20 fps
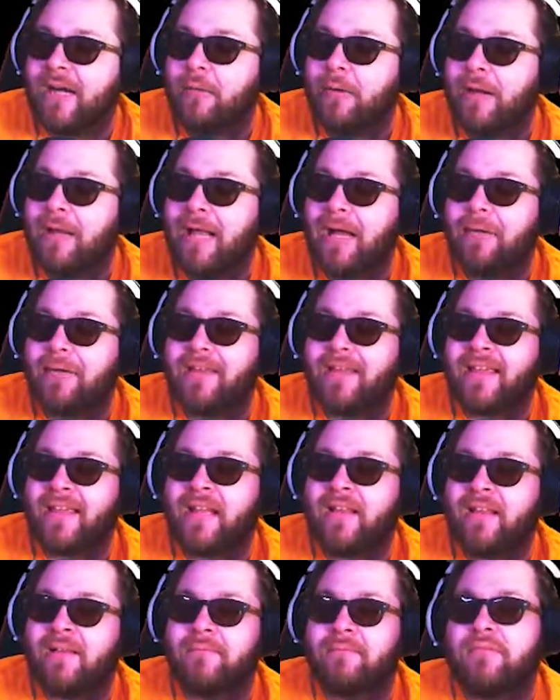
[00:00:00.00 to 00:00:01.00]
with a
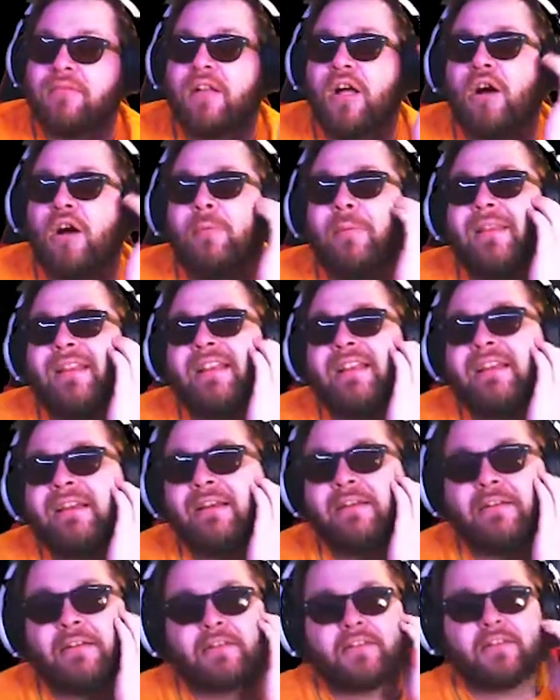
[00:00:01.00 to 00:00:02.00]
killing blow, but then
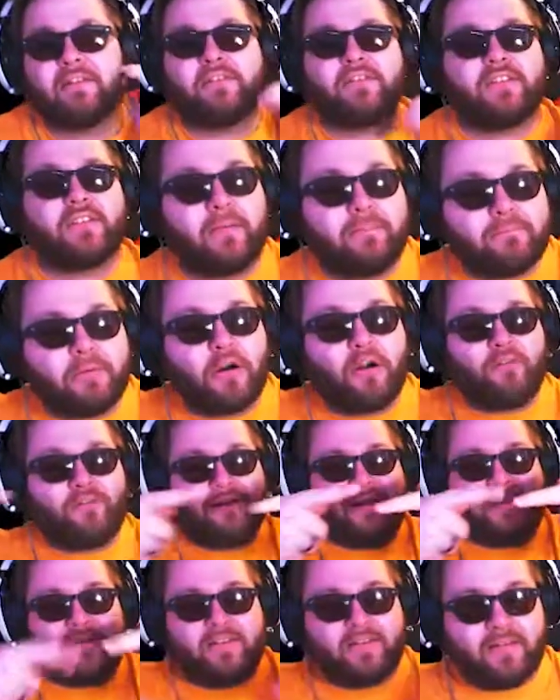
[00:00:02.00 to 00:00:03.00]
it was like a
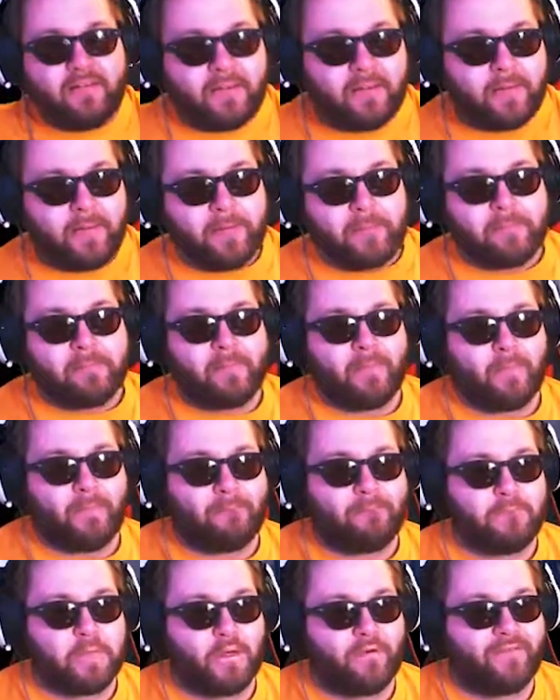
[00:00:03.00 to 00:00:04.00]

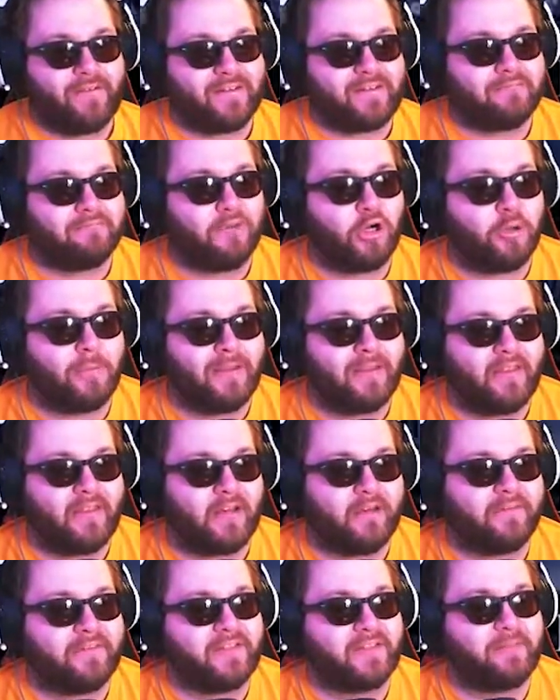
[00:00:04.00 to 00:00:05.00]
perfect moment
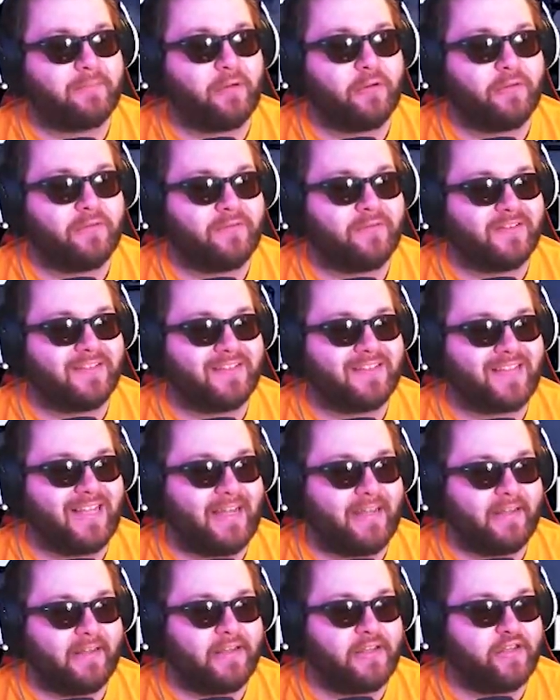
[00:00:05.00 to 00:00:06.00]
there of just both of us
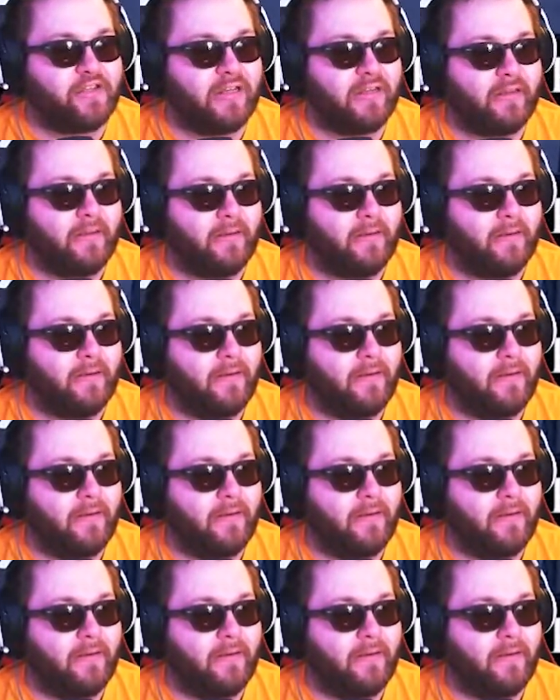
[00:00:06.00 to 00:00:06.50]
attacking each